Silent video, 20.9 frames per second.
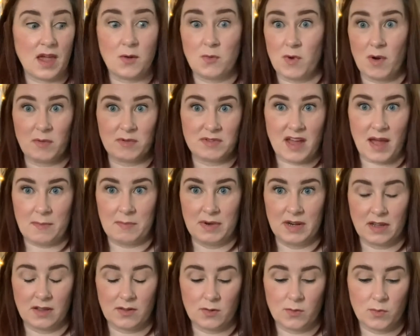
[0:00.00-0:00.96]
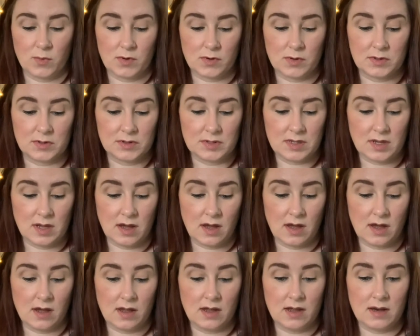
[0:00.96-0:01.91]
what was happening in the world
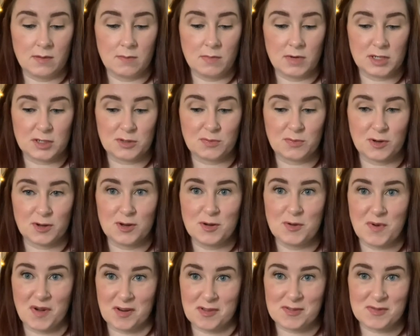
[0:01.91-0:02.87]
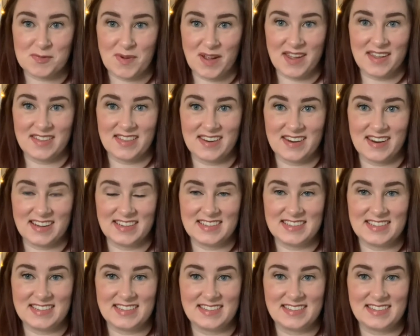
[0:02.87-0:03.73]
in a much more nuanced way than I